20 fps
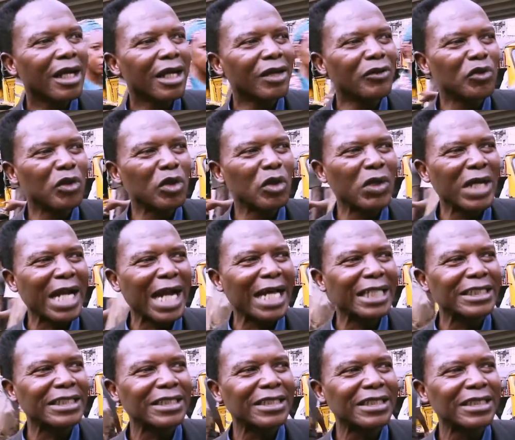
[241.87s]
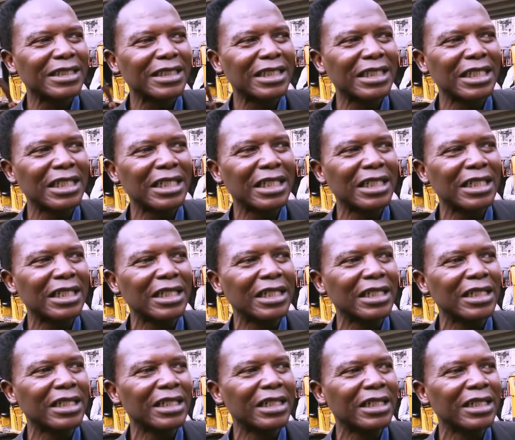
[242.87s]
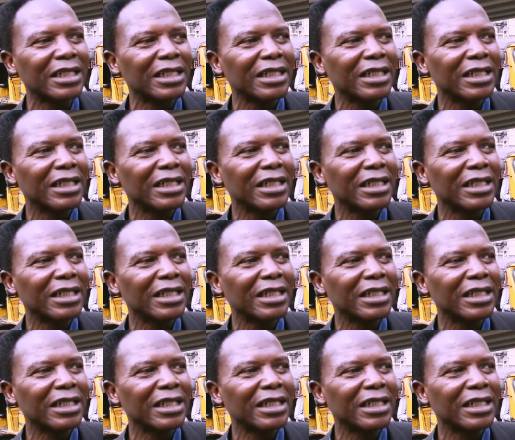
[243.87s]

if you look at the